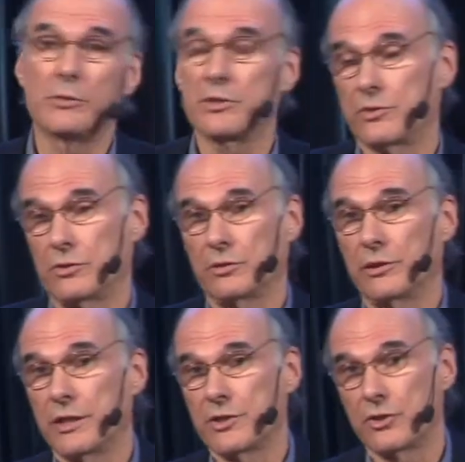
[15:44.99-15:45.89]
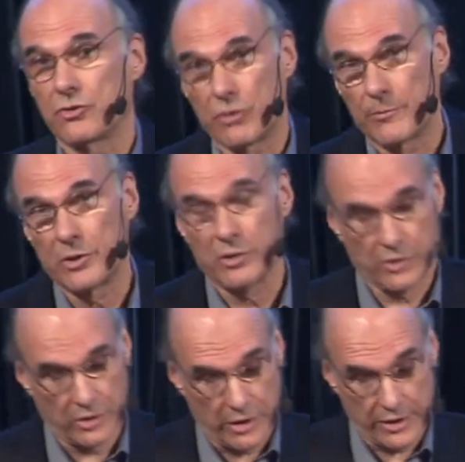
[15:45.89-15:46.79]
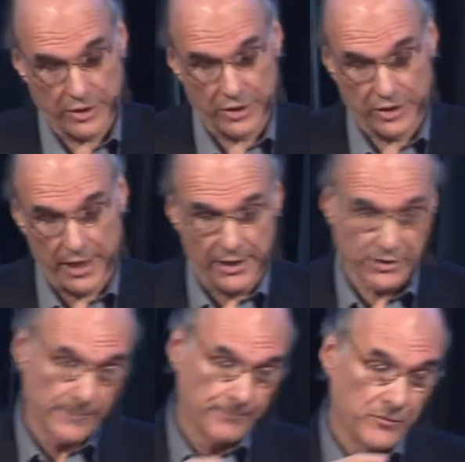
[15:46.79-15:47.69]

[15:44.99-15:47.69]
which certainly has contributed to our success.